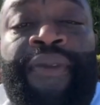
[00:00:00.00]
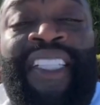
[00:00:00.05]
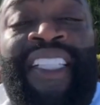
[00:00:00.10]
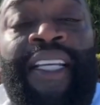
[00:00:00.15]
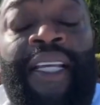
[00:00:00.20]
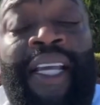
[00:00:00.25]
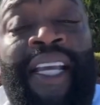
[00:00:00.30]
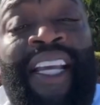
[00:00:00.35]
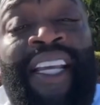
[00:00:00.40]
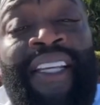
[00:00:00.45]

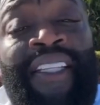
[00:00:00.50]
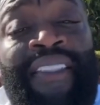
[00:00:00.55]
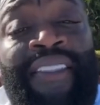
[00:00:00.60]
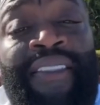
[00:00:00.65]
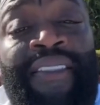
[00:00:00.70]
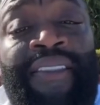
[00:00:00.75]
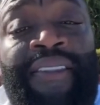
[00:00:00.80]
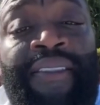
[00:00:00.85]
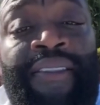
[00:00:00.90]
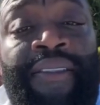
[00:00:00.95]

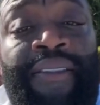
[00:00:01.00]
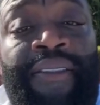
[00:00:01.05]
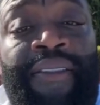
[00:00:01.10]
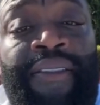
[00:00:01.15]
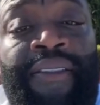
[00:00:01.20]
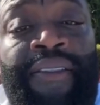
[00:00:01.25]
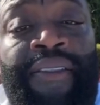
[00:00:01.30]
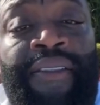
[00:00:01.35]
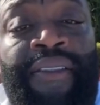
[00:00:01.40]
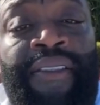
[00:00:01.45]

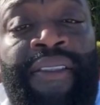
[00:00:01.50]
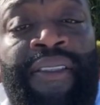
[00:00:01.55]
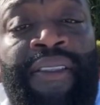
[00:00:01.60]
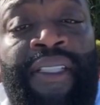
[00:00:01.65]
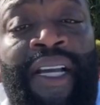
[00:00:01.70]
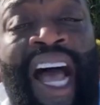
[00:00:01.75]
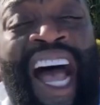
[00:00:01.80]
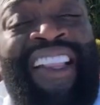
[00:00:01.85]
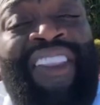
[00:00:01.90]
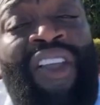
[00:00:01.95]

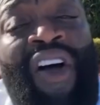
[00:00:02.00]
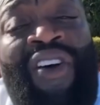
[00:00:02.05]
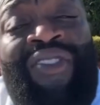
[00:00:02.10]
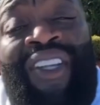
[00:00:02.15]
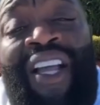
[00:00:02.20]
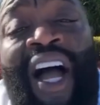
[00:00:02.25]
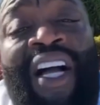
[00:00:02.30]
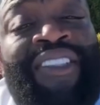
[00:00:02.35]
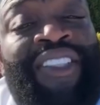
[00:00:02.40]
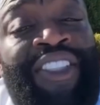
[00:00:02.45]
and I thought
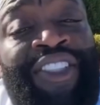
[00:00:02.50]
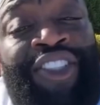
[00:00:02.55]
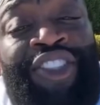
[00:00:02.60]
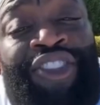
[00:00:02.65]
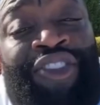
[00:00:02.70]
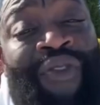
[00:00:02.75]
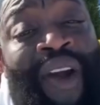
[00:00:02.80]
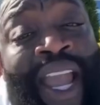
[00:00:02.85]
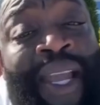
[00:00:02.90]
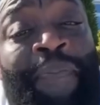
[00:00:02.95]
Dr.
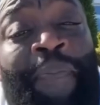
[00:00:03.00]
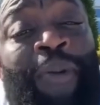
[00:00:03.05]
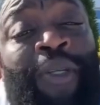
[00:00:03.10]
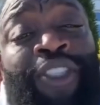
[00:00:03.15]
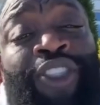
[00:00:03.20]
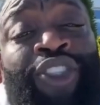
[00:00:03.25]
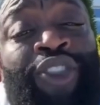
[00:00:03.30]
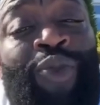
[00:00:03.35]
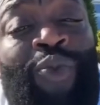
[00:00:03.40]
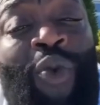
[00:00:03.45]
Dre
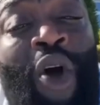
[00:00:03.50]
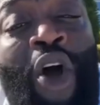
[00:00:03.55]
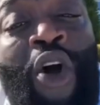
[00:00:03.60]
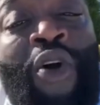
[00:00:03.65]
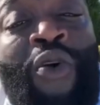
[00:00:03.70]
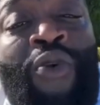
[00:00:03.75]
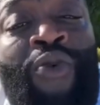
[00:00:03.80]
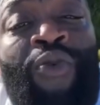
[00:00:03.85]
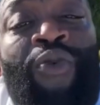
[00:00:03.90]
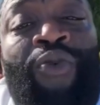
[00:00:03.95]
put you
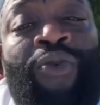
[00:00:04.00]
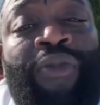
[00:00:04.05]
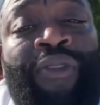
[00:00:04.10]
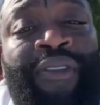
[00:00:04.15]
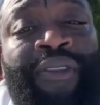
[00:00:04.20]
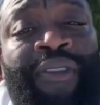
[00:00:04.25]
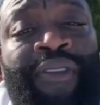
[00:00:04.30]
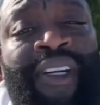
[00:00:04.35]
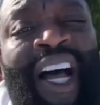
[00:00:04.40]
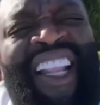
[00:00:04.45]
on.
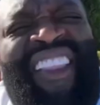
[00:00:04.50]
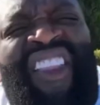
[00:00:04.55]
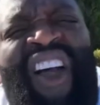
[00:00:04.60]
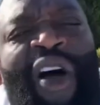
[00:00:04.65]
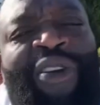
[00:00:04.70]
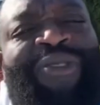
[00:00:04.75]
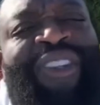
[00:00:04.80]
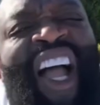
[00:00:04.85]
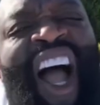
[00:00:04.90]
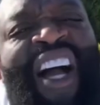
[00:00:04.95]
I
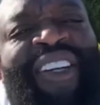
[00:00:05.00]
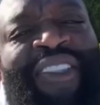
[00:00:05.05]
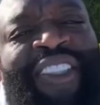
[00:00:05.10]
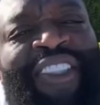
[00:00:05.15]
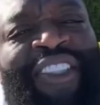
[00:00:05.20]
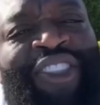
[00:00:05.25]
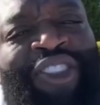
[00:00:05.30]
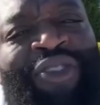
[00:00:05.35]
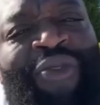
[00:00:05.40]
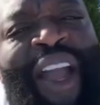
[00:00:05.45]
thought Dr.
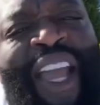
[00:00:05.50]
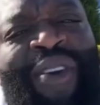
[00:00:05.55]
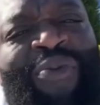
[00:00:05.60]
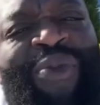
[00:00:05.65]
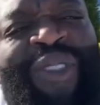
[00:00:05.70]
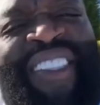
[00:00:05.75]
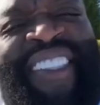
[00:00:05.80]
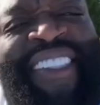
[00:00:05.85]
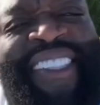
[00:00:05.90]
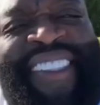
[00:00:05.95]
Dre
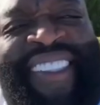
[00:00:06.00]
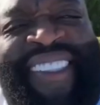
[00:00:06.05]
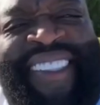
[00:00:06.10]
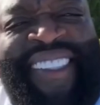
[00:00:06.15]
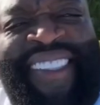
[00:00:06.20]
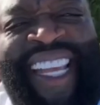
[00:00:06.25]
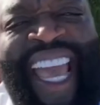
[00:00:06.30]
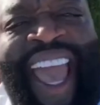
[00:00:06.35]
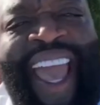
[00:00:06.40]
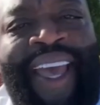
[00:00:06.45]
was the
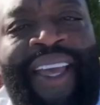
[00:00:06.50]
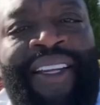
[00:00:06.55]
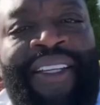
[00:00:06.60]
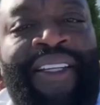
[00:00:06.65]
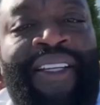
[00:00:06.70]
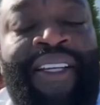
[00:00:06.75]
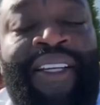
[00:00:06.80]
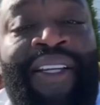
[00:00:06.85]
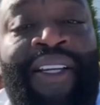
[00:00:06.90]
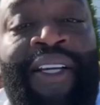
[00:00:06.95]
set.
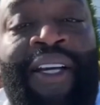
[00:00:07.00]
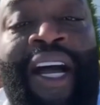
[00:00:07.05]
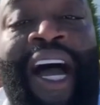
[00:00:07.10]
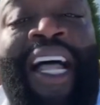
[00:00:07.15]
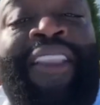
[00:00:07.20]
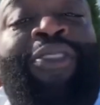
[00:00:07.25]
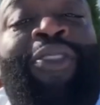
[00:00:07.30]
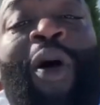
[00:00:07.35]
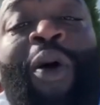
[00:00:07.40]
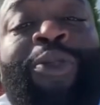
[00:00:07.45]
I
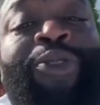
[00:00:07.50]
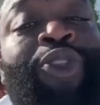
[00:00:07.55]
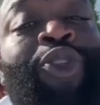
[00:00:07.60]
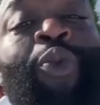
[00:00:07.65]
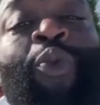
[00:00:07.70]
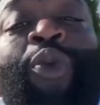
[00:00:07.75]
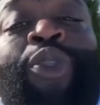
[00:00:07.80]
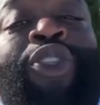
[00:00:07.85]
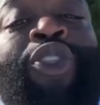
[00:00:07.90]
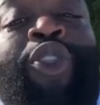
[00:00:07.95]
thought you
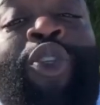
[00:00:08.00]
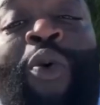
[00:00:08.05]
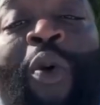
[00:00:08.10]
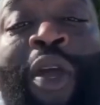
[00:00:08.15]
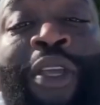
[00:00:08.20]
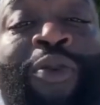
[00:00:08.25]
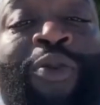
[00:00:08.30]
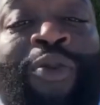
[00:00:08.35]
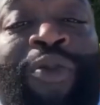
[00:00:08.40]
was loyal to